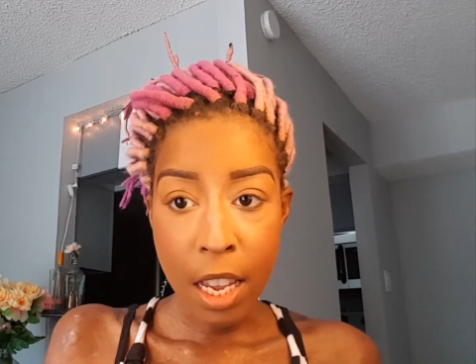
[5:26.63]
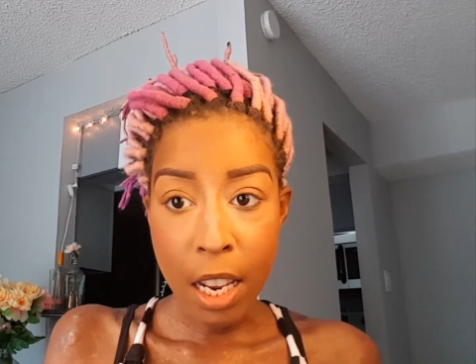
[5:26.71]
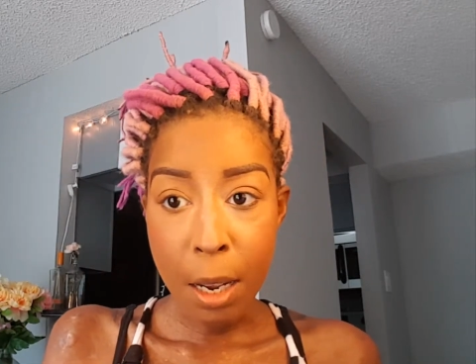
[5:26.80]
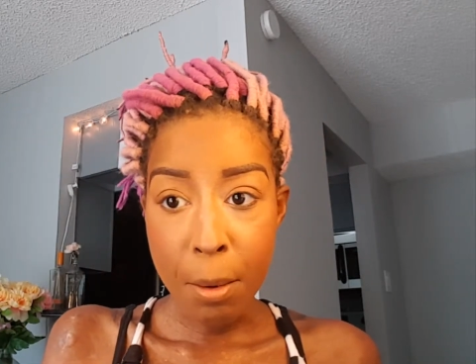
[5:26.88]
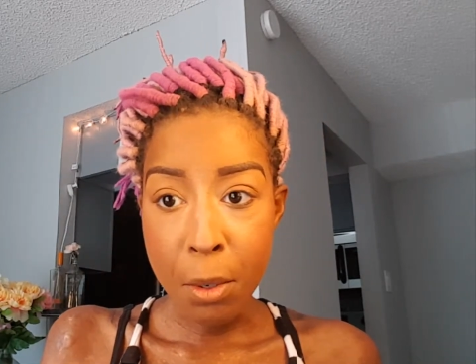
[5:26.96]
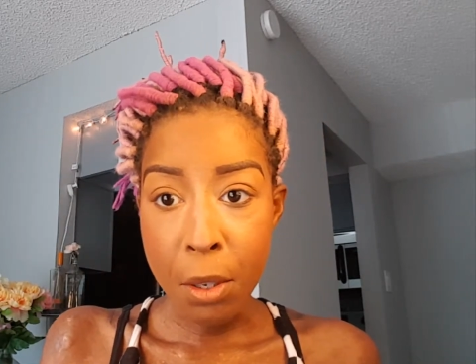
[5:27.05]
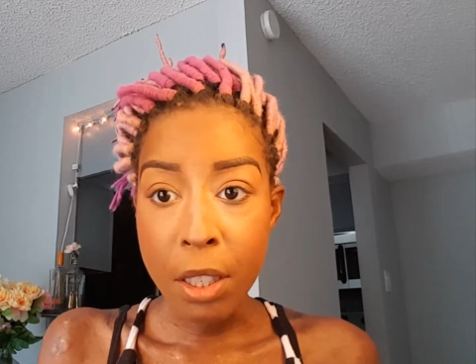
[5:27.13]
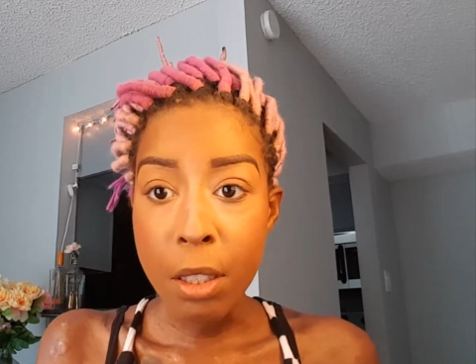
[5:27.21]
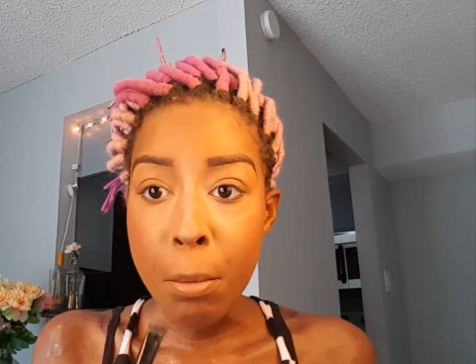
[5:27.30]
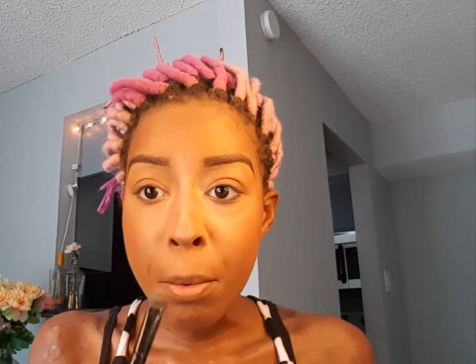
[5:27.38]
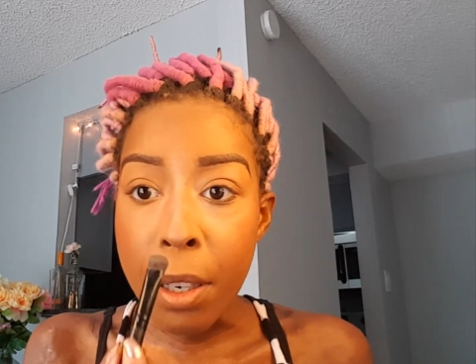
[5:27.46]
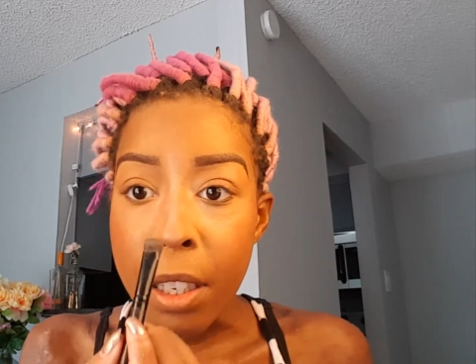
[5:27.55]
and I'm going
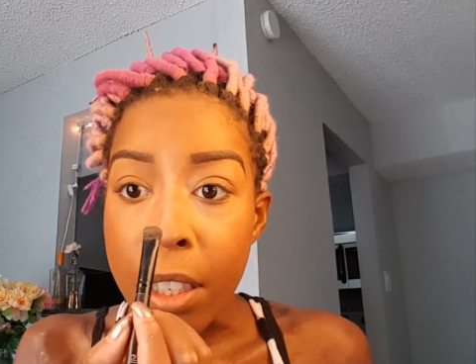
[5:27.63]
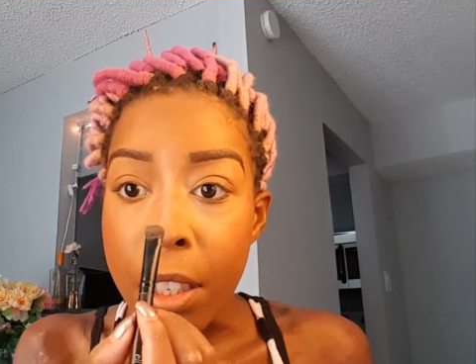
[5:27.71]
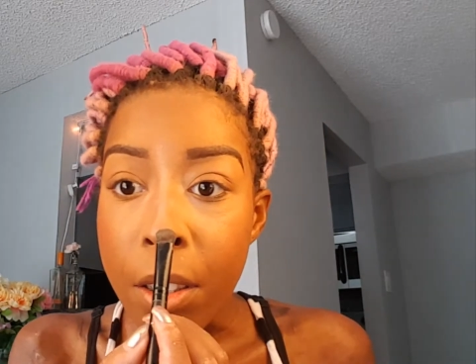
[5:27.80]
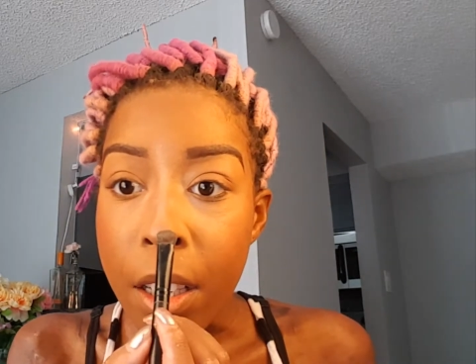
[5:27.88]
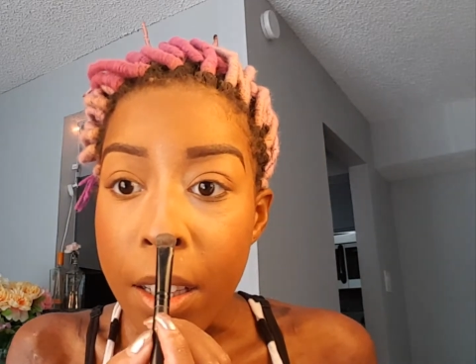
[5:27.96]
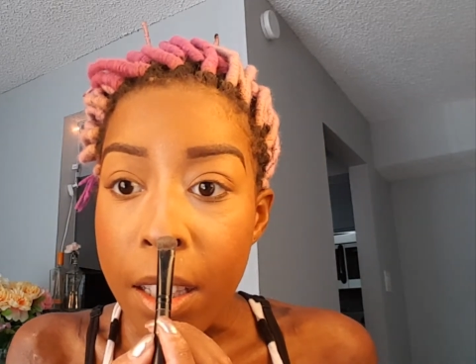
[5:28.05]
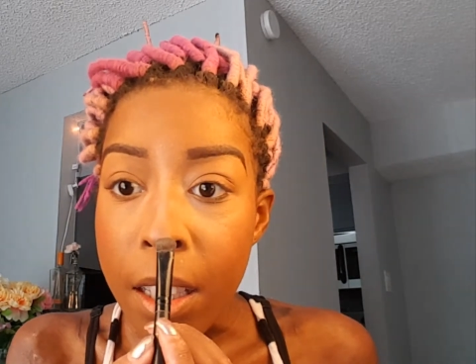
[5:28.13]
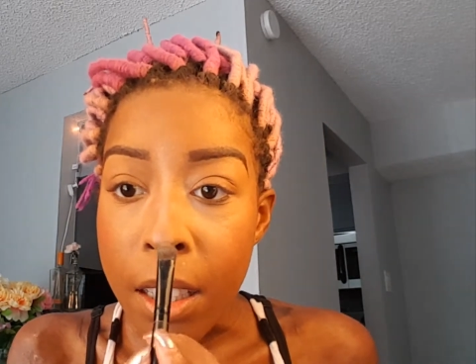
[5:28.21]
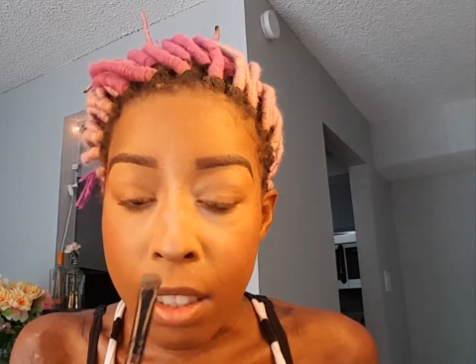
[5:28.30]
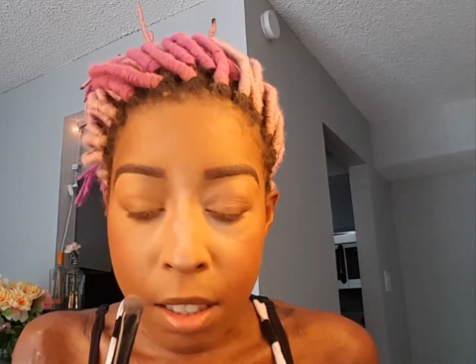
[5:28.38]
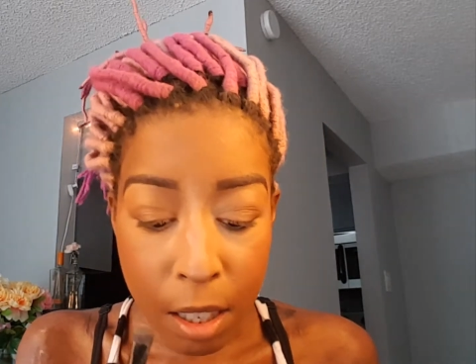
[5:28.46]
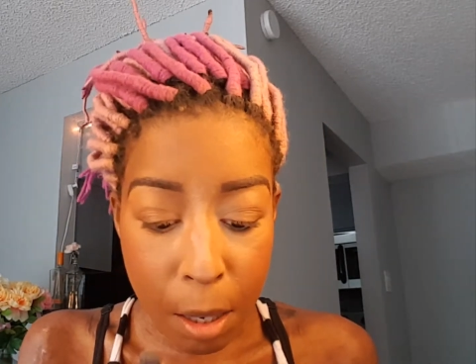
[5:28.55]
to put a little on
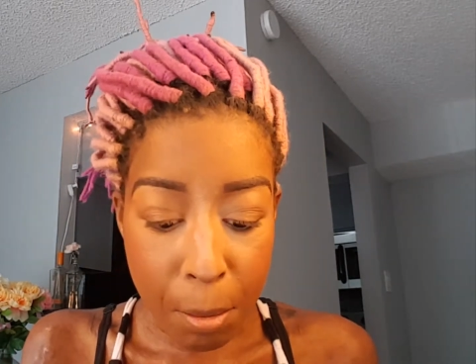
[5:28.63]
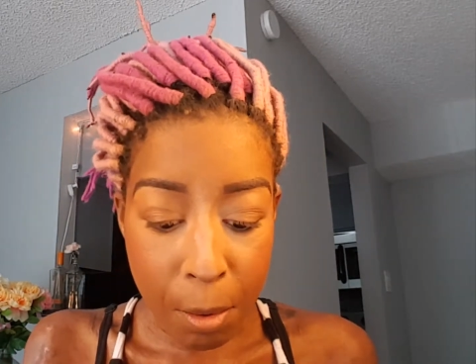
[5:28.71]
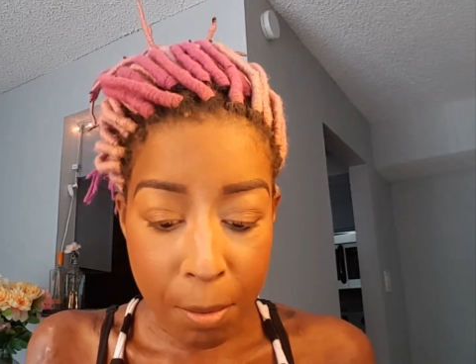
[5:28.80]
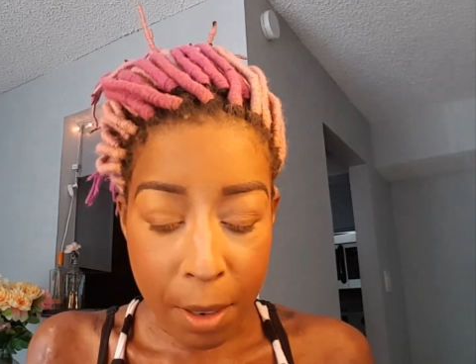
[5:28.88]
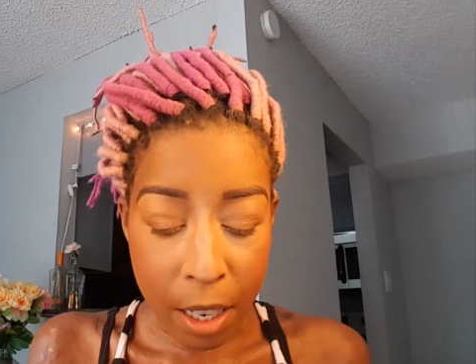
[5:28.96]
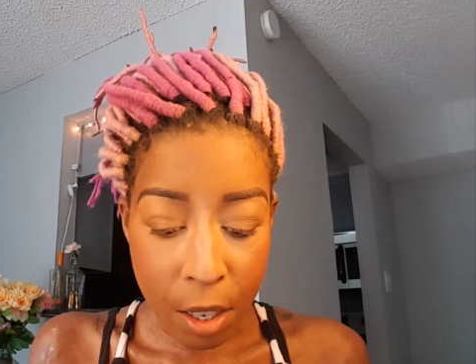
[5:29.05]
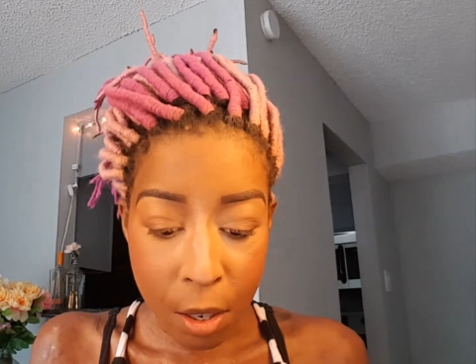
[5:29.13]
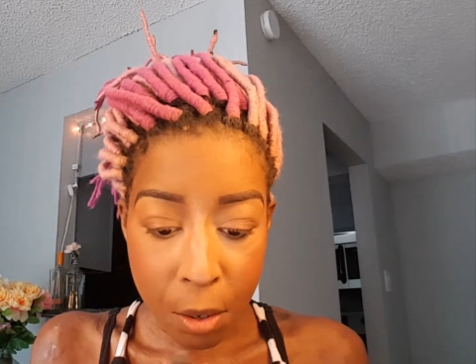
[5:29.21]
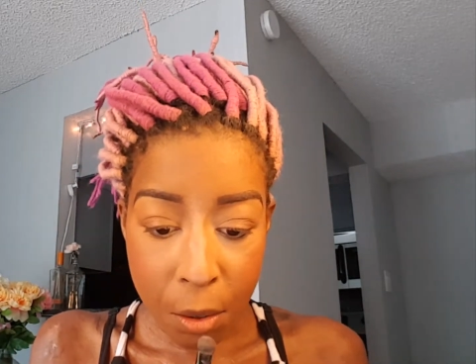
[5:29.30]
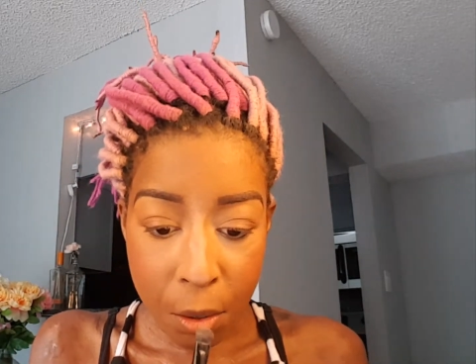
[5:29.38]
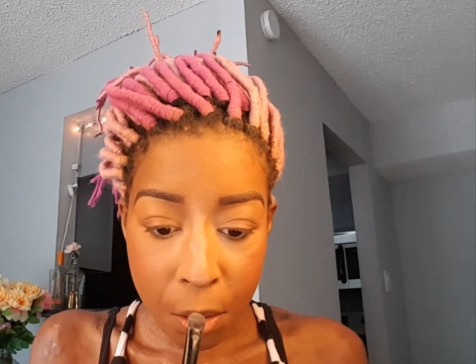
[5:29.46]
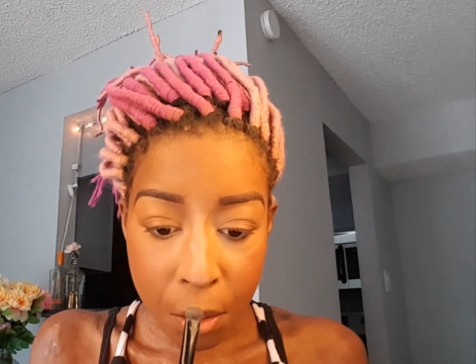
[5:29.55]
the tip of my
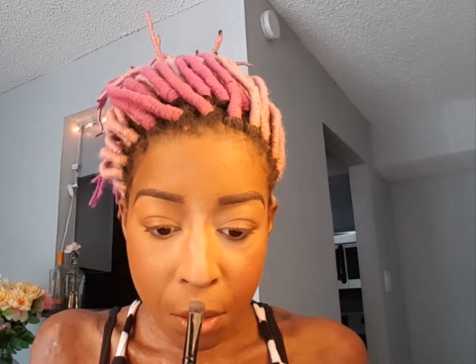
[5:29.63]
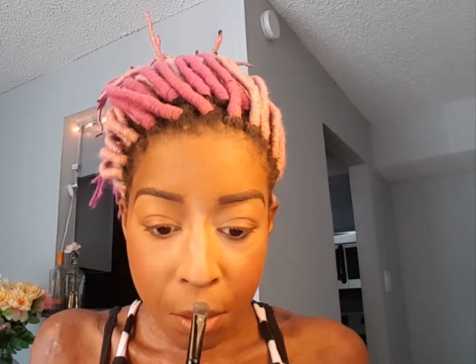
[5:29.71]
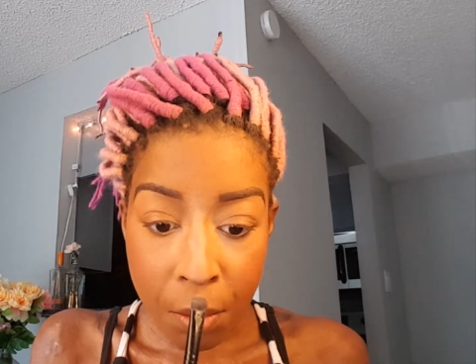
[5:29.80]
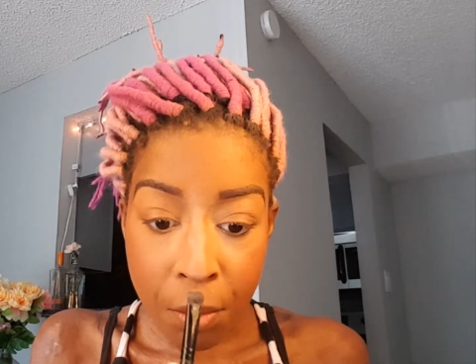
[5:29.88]
nose,